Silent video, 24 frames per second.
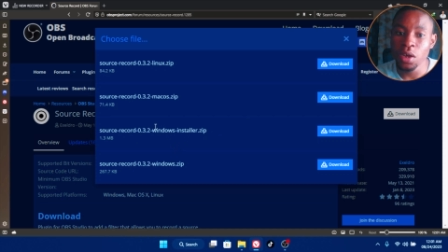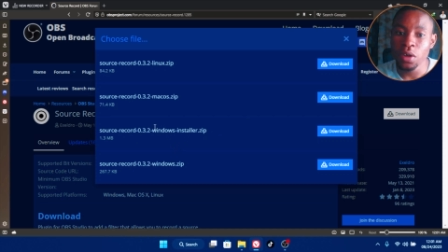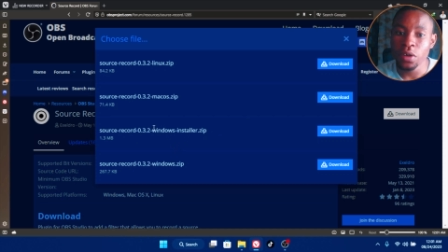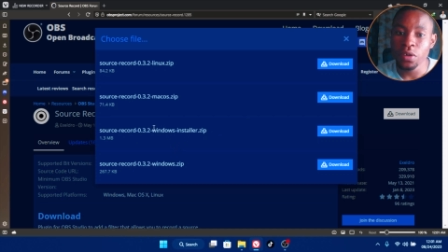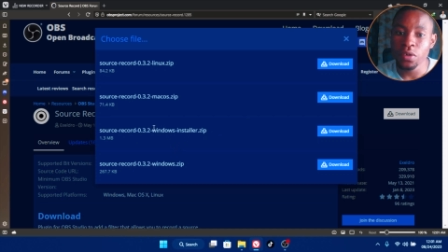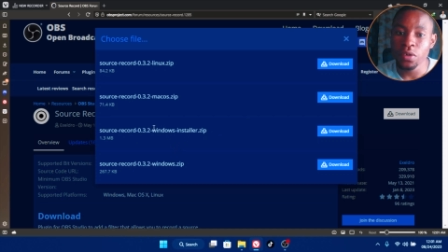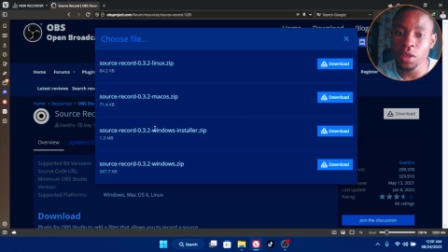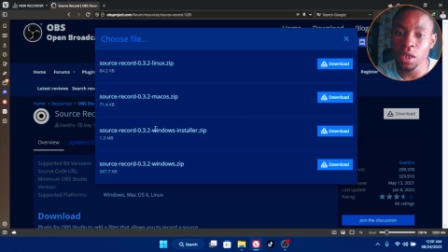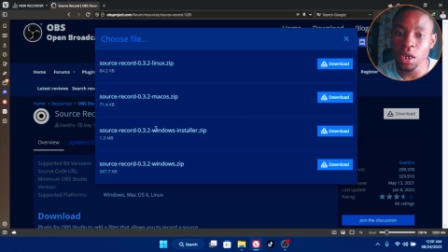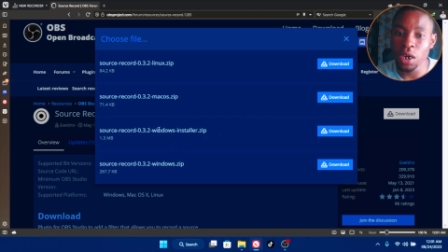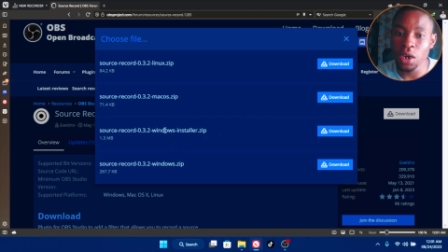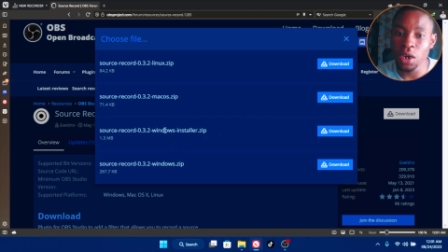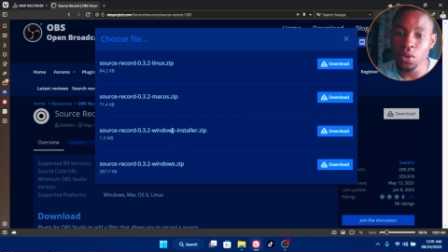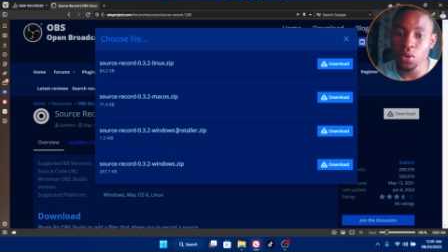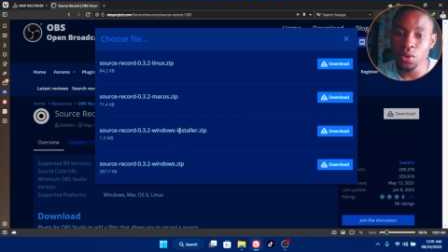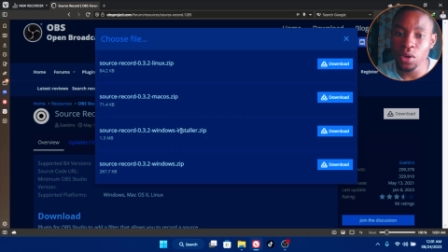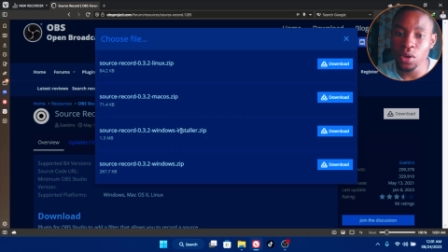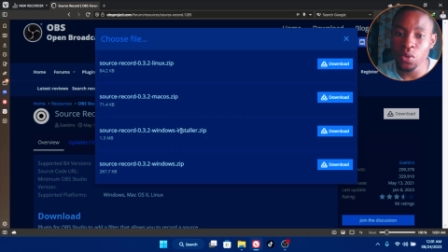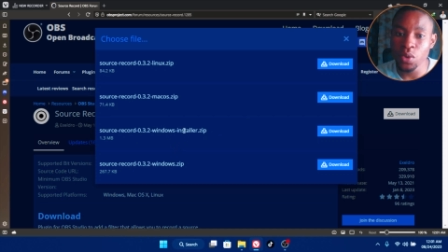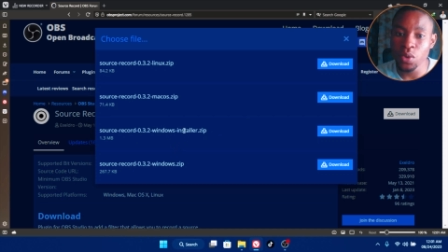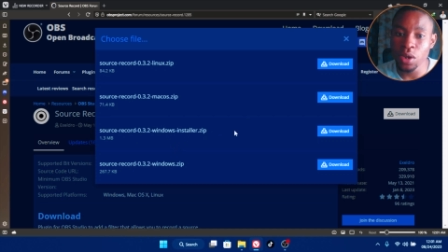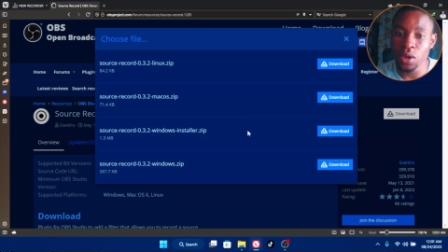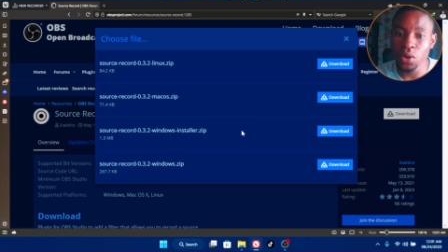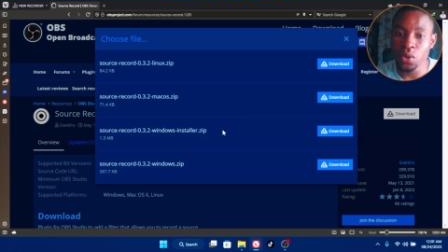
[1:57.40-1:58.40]
So download the
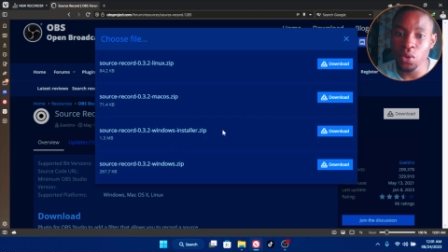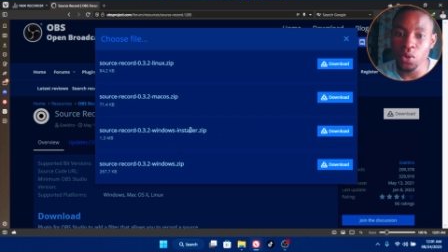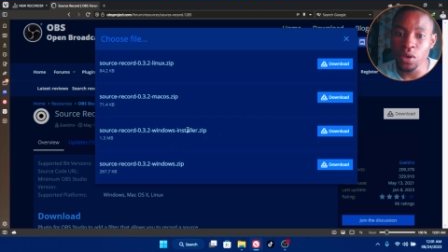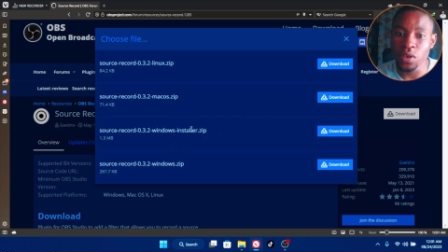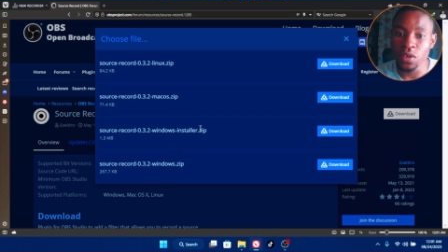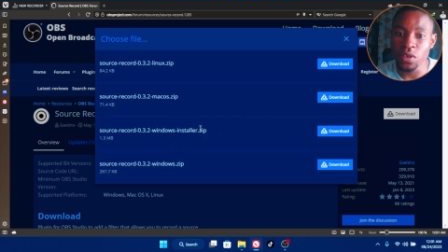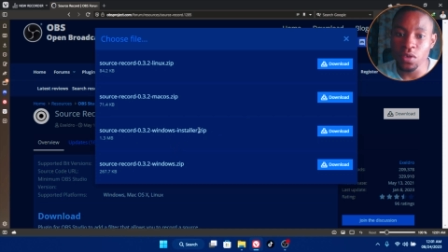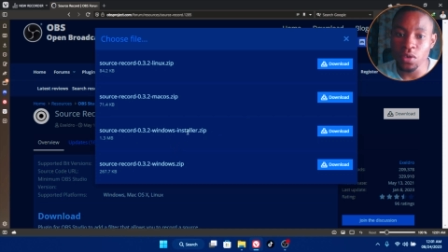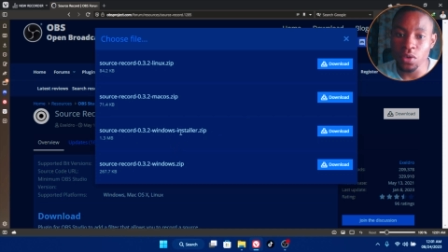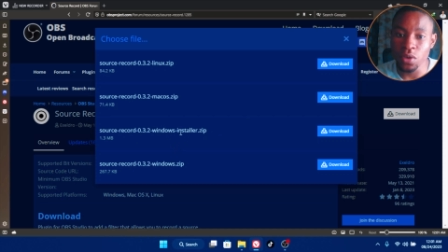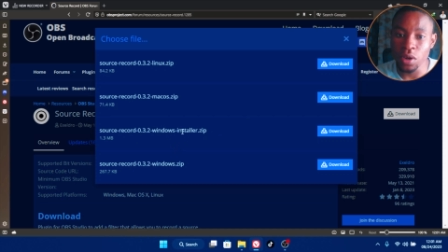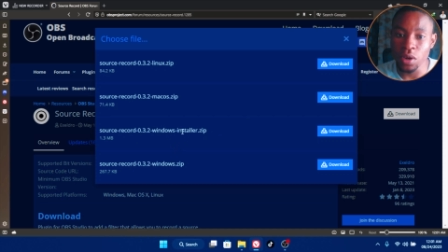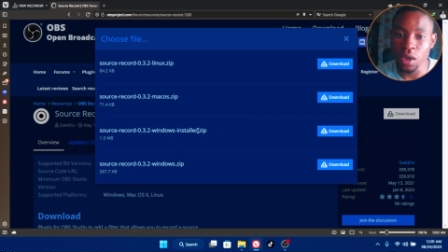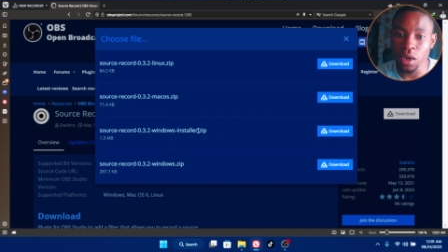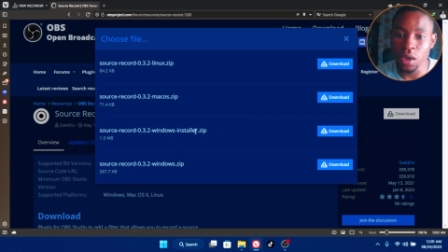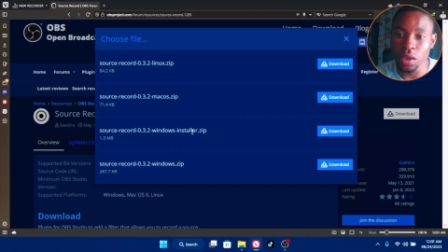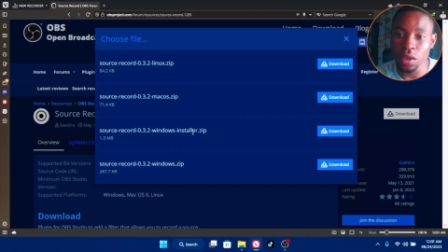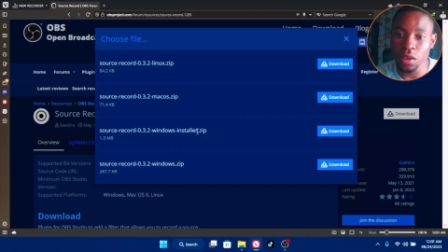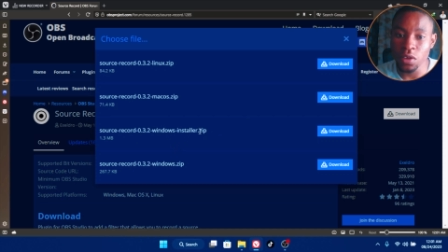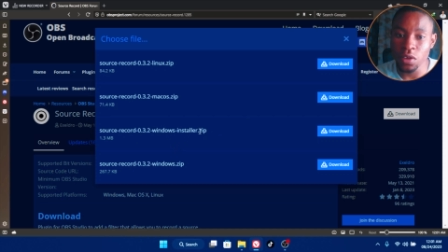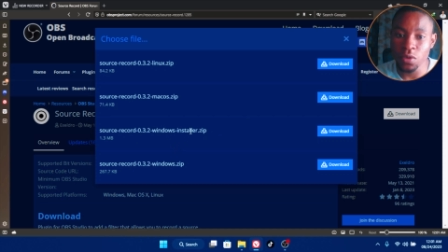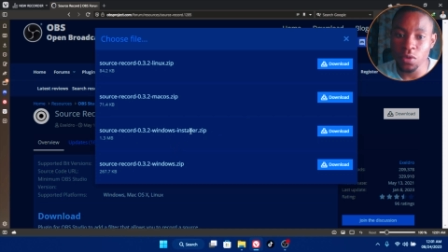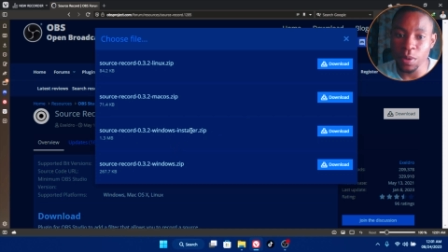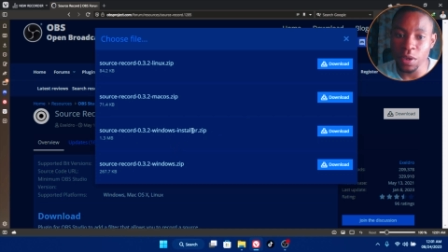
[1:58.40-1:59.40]
Windows installer,
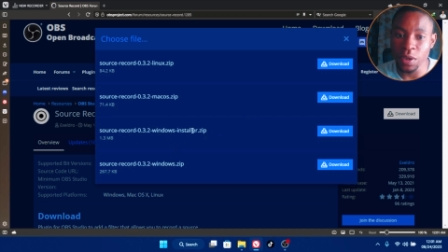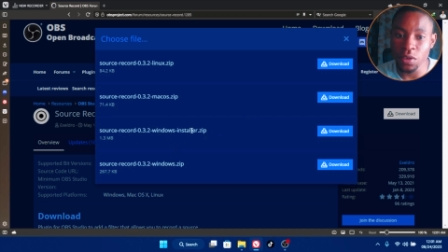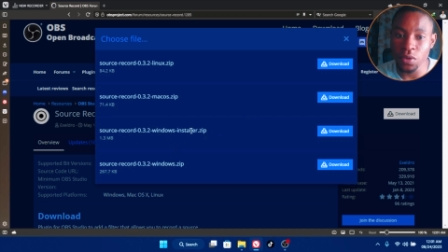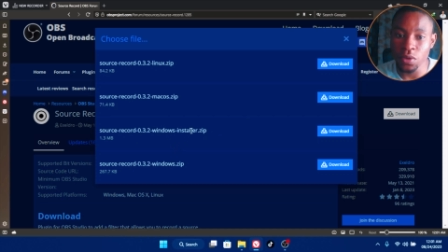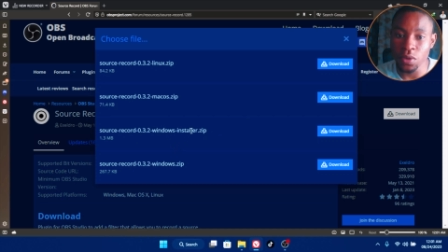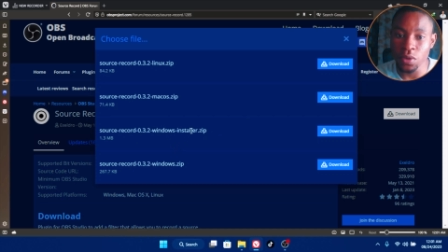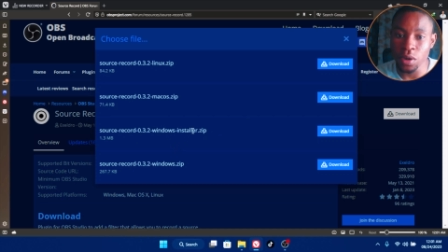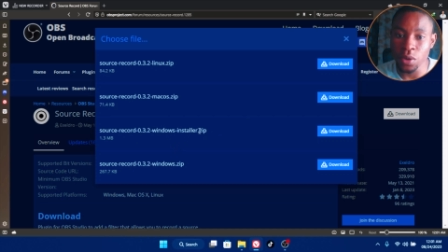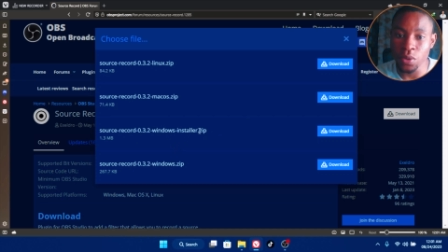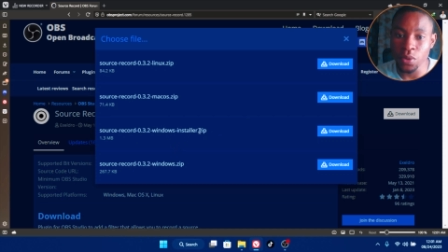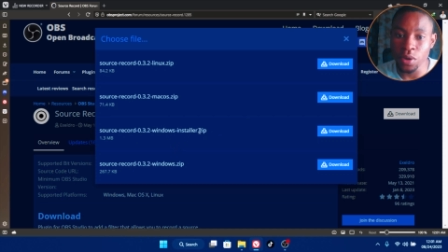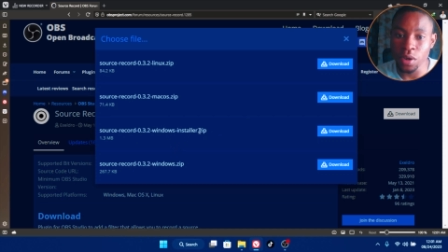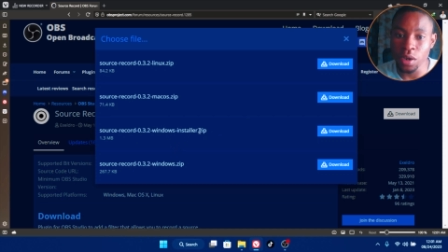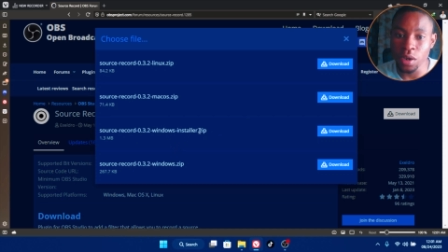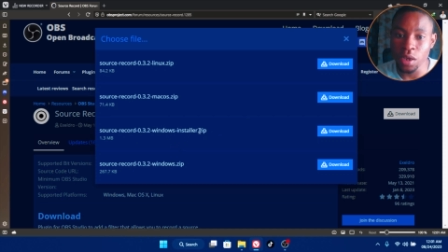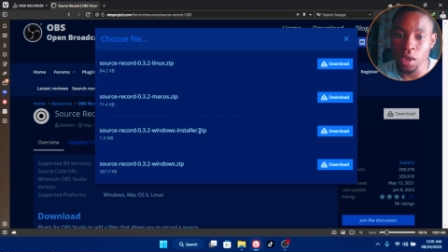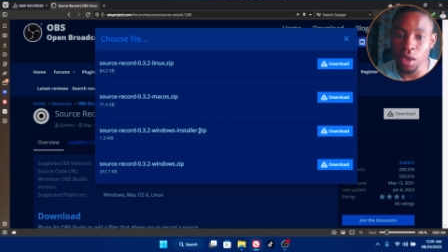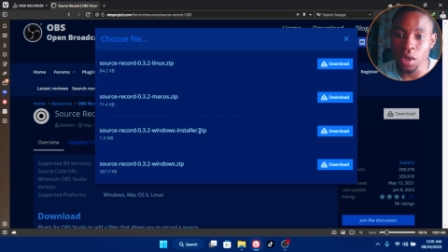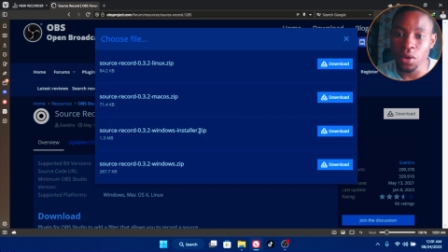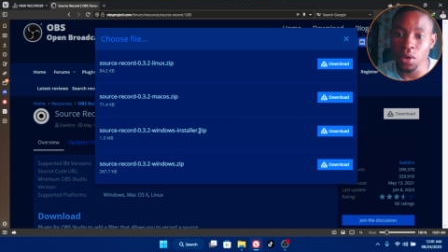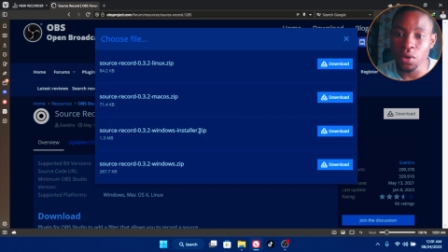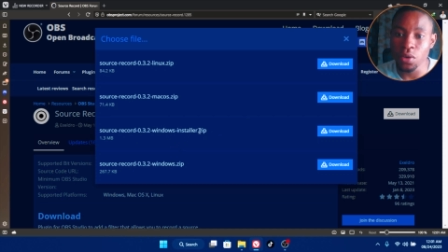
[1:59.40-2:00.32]
this particular one here.